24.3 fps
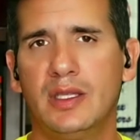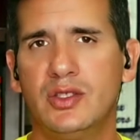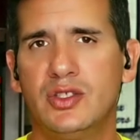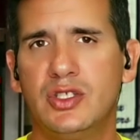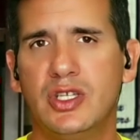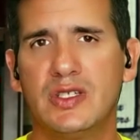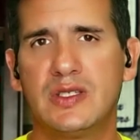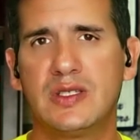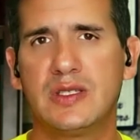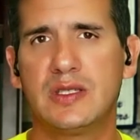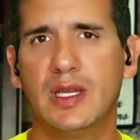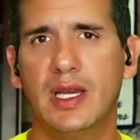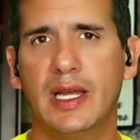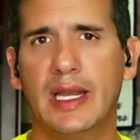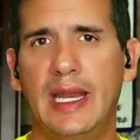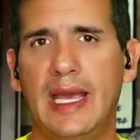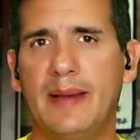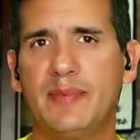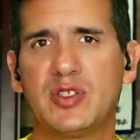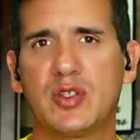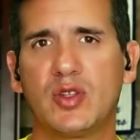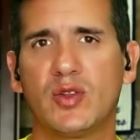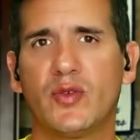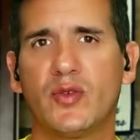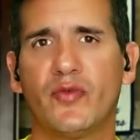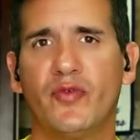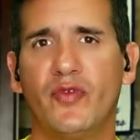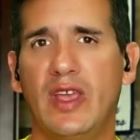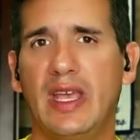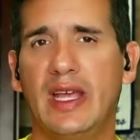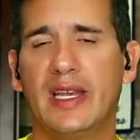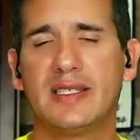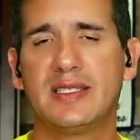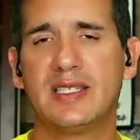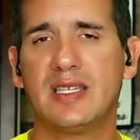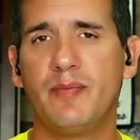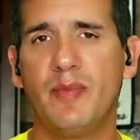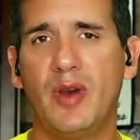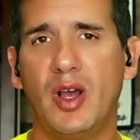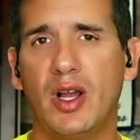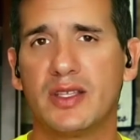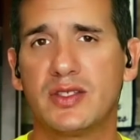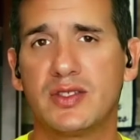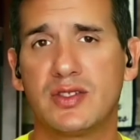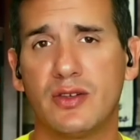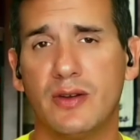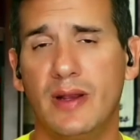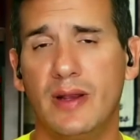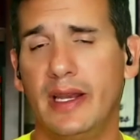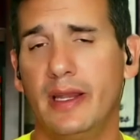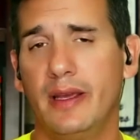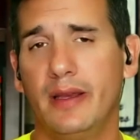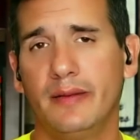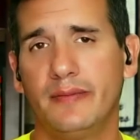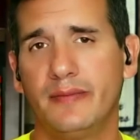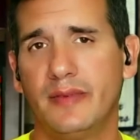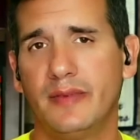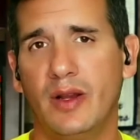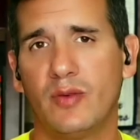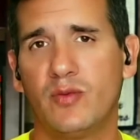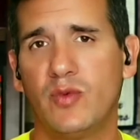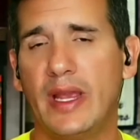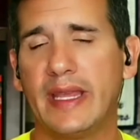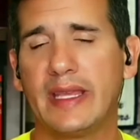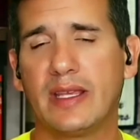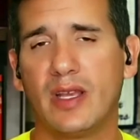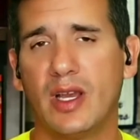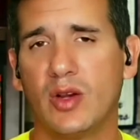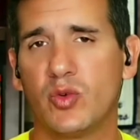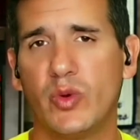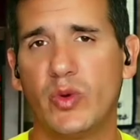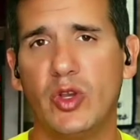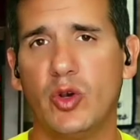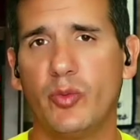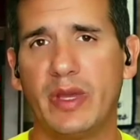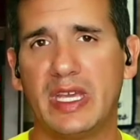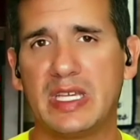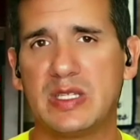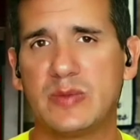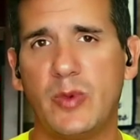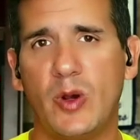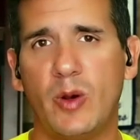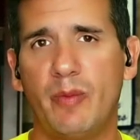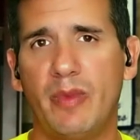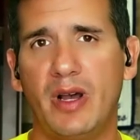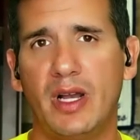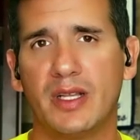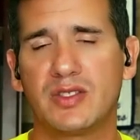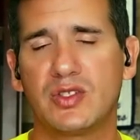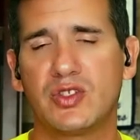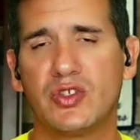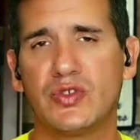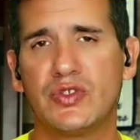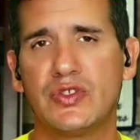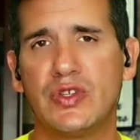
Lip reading: just an absolute fantasy monster and a real baseball monster.